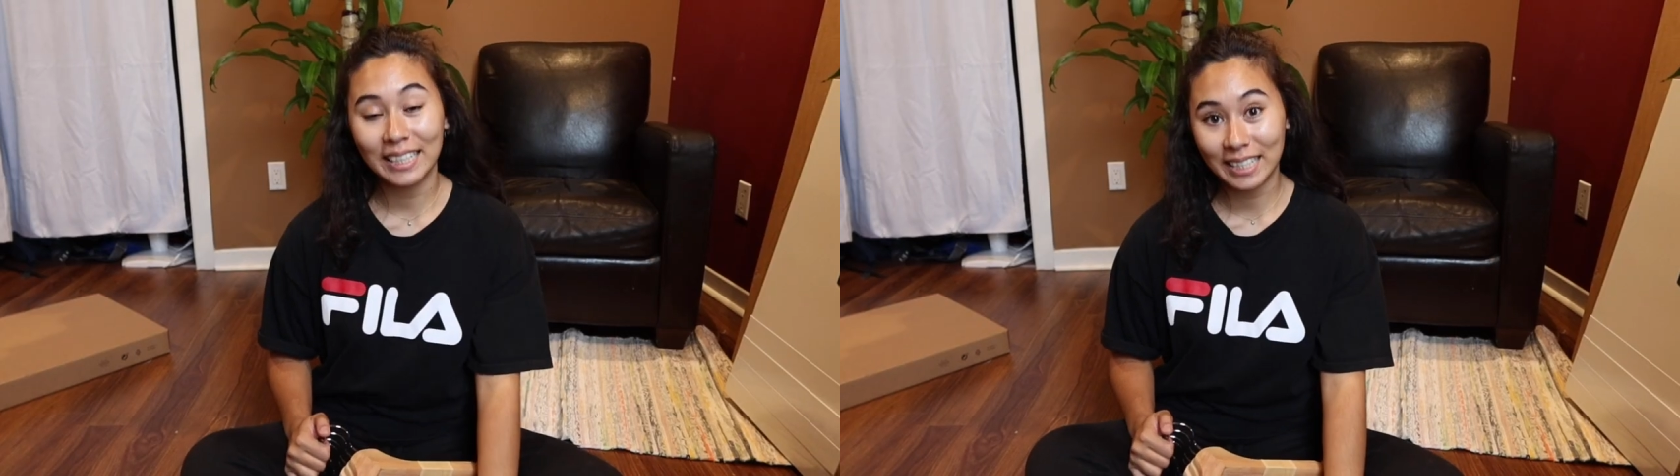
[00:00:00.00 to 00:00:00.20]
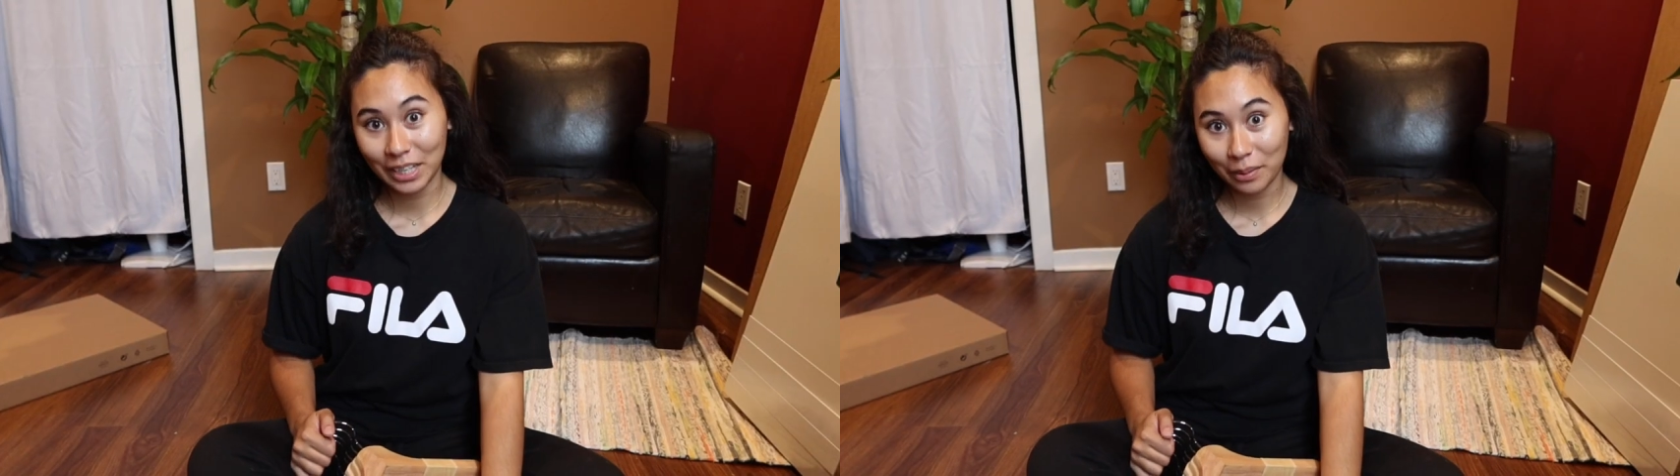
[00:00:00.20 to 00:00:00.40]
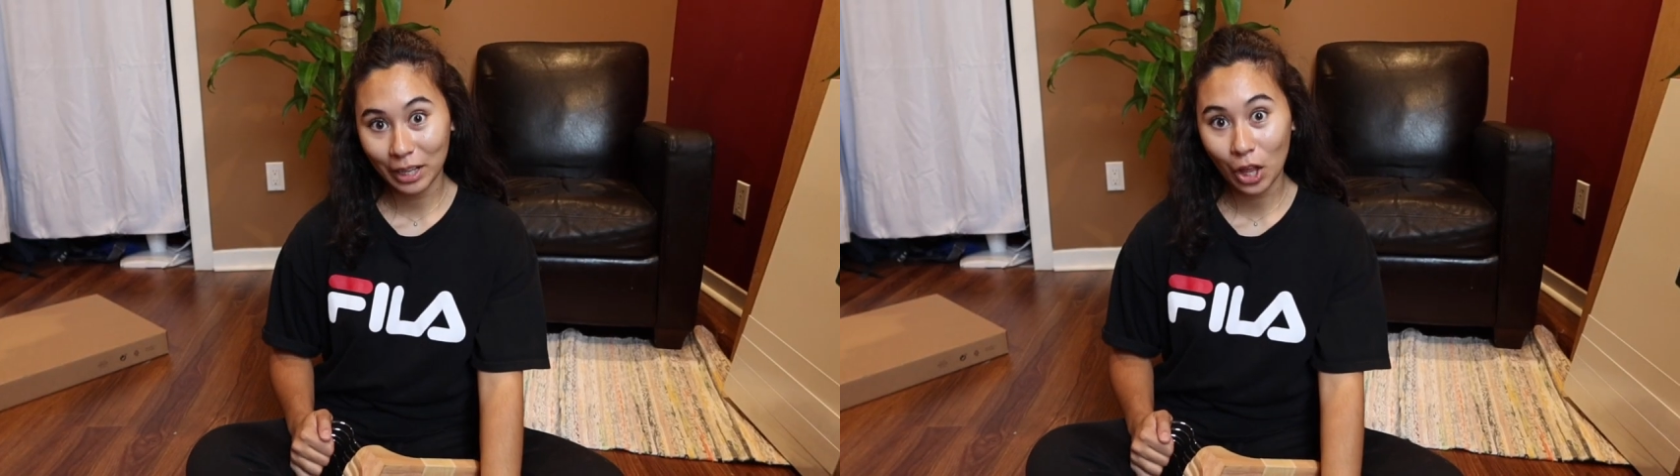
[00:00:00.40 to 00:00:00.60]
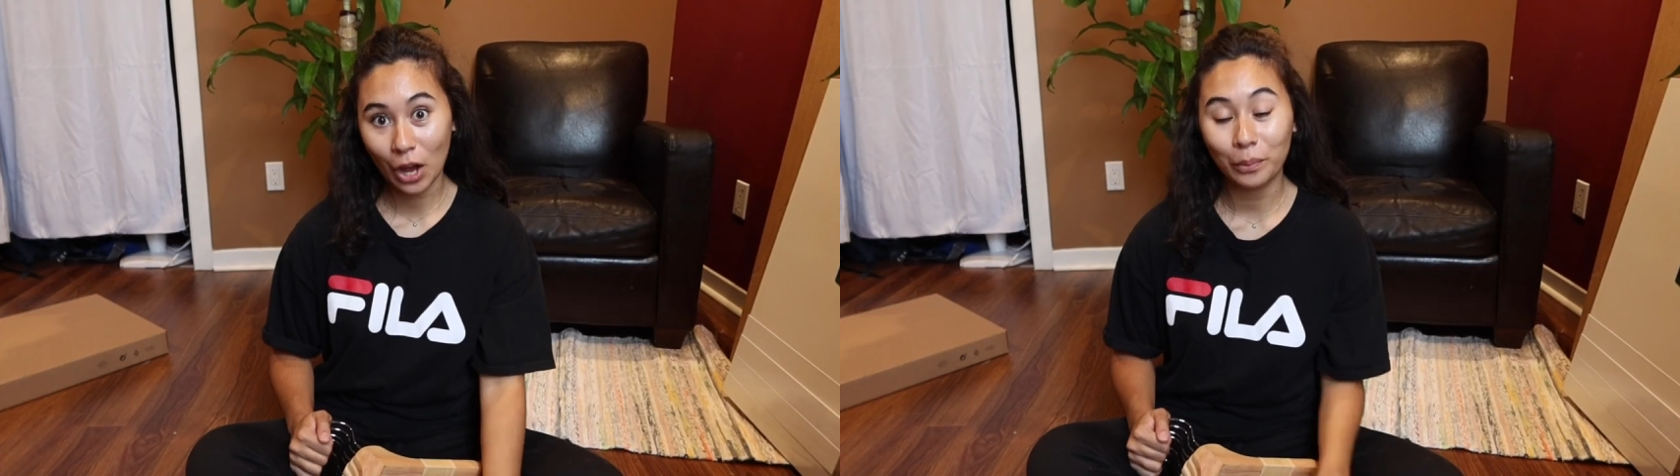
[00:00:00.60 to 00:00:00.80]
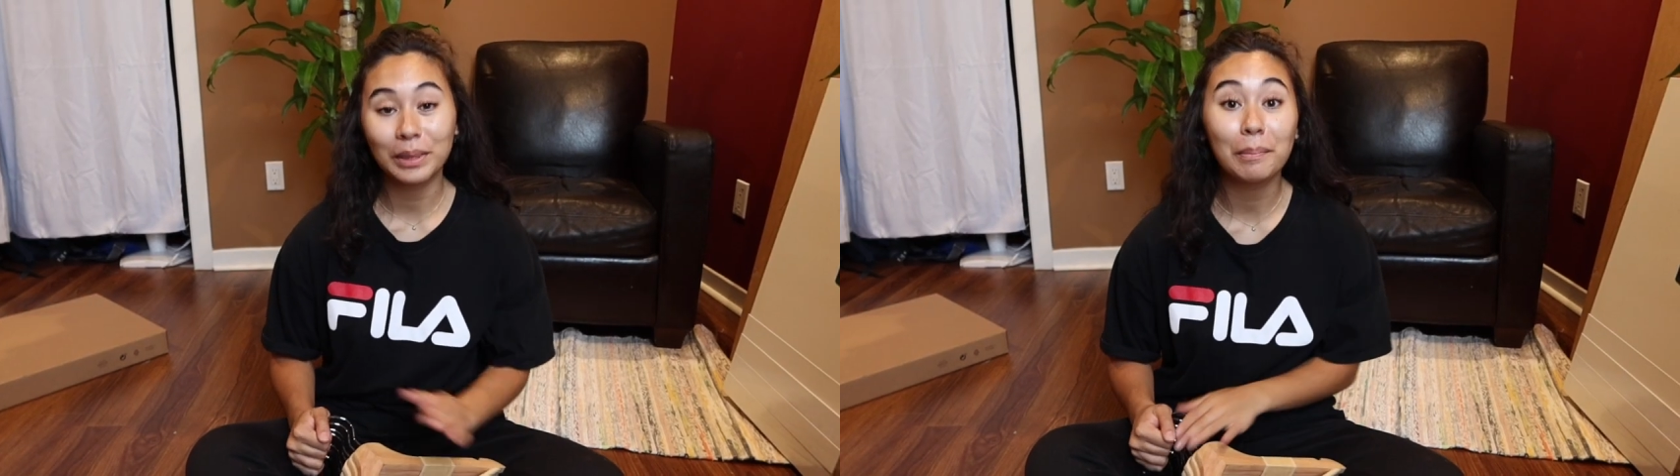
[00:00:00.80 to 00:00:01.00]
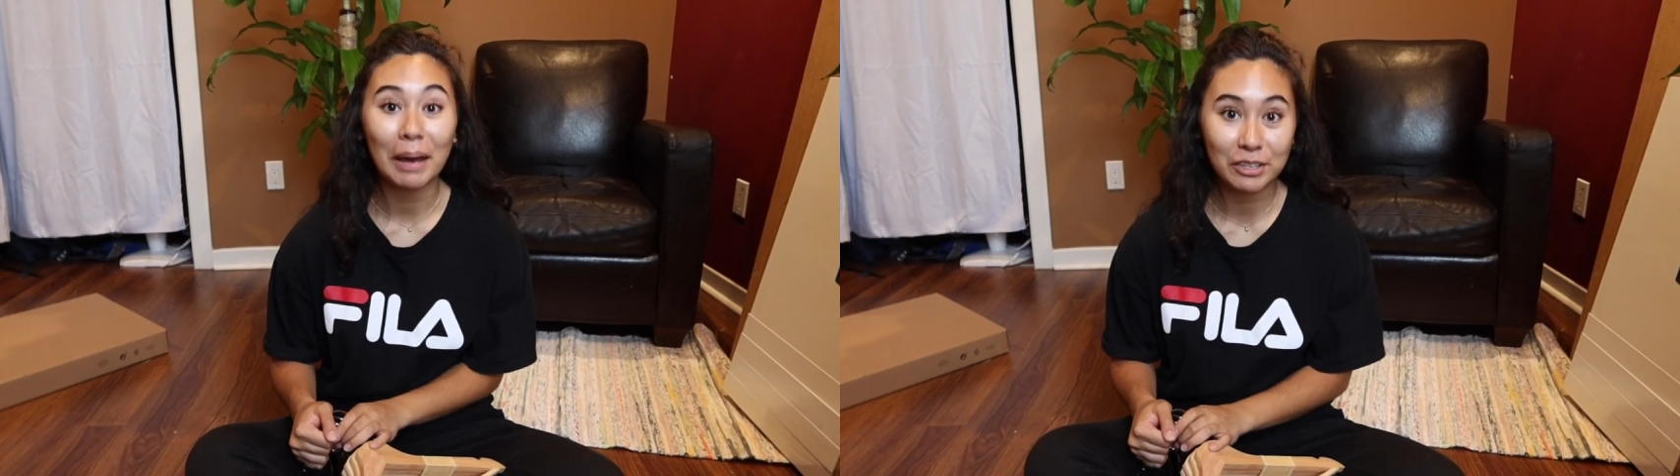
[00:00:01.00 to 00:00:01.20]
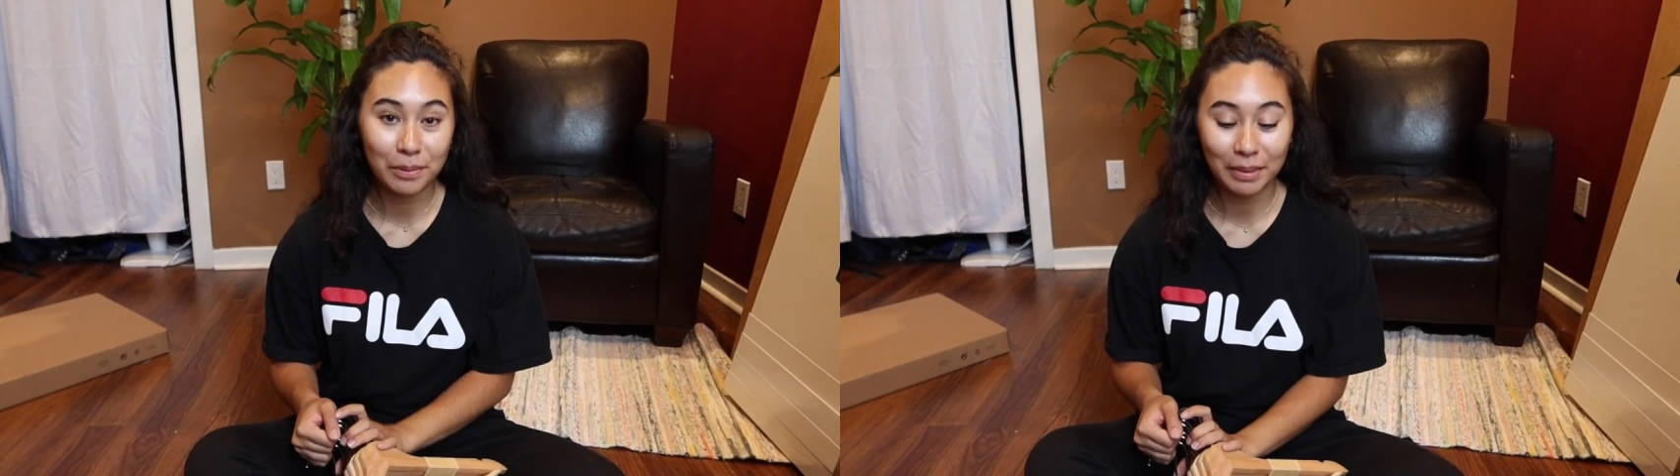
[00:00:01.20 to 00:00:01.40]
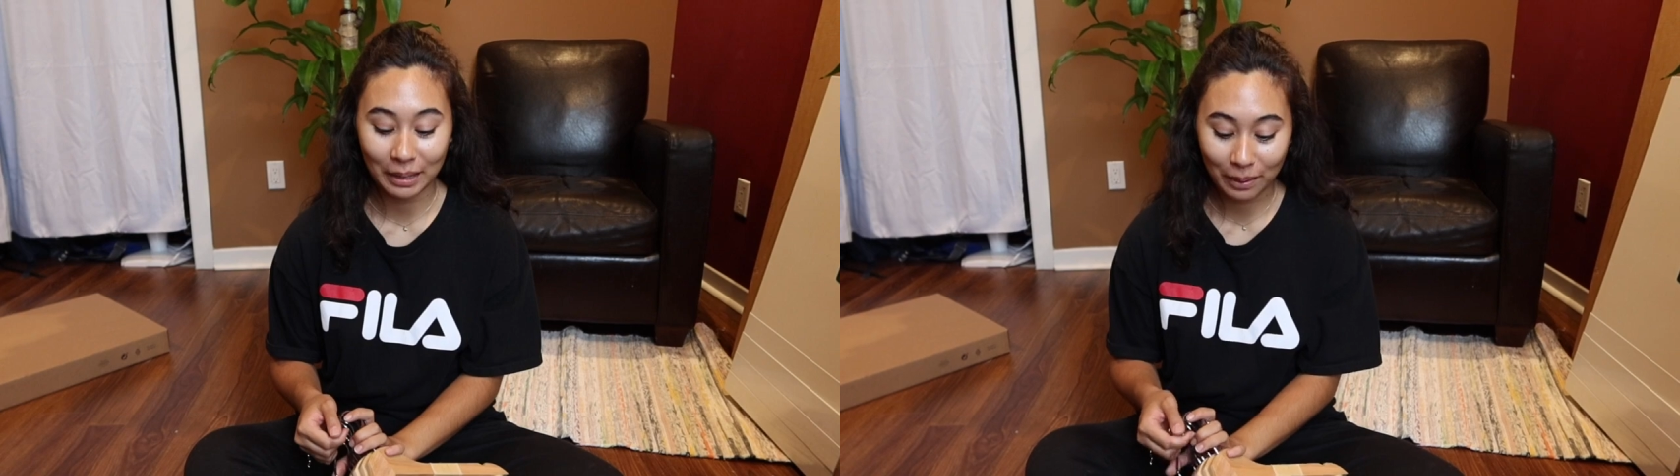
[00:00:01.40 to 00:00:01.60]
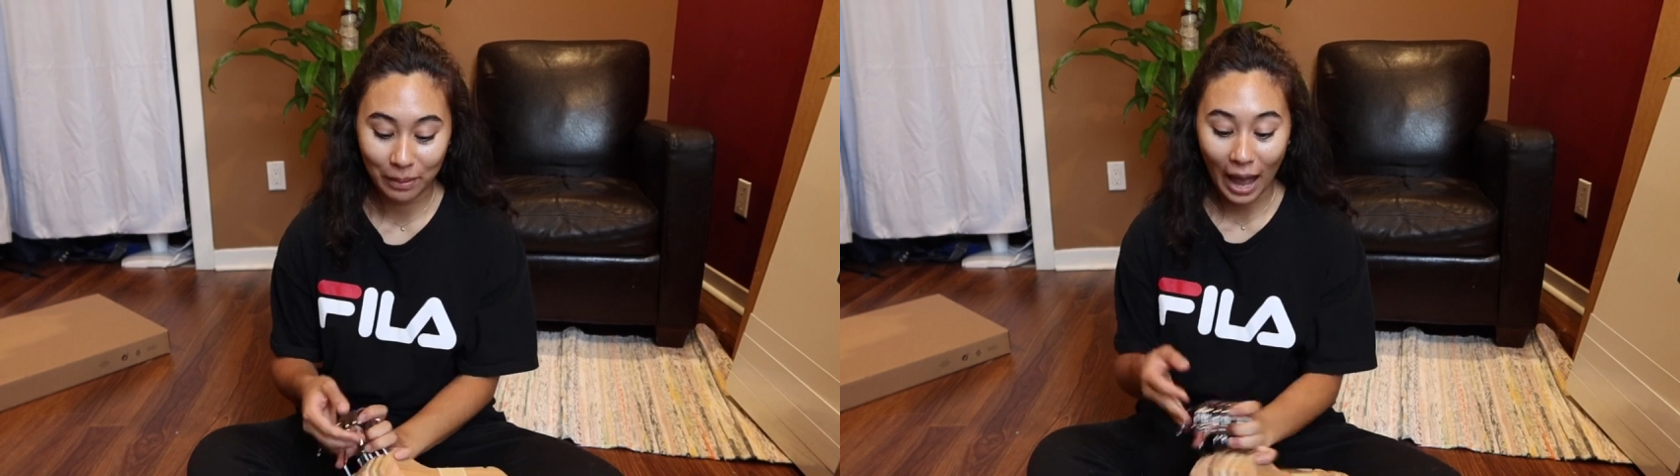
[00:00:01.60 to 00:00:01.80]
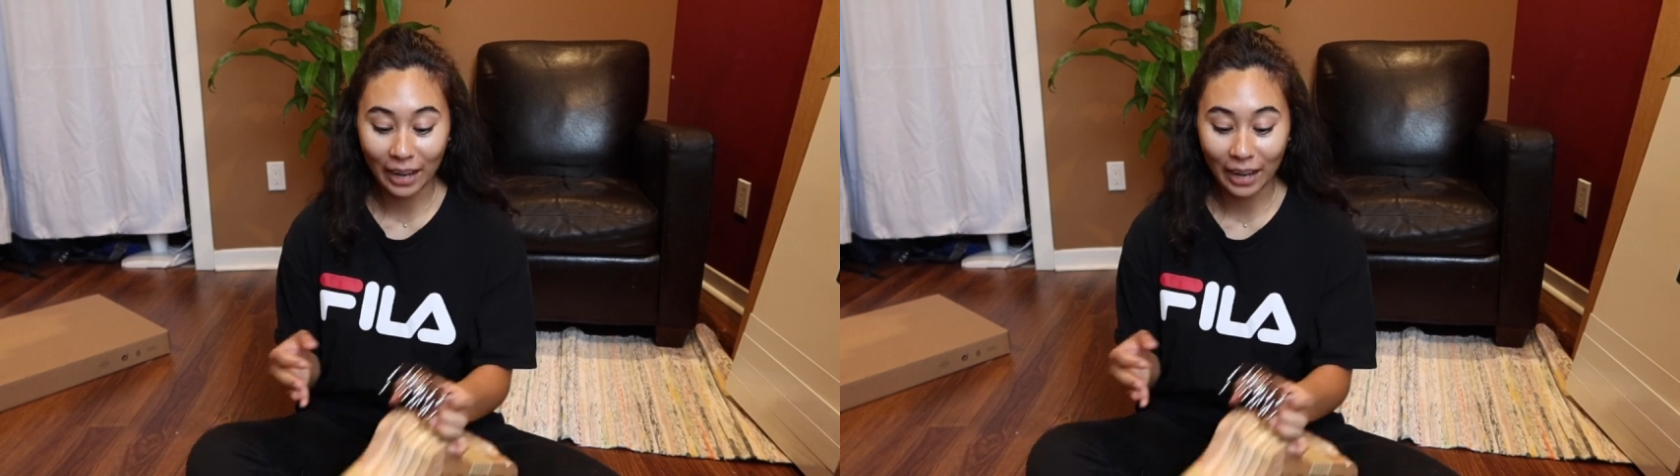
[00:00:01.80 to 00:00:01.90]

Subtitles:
Continuing along with the bedroom theme,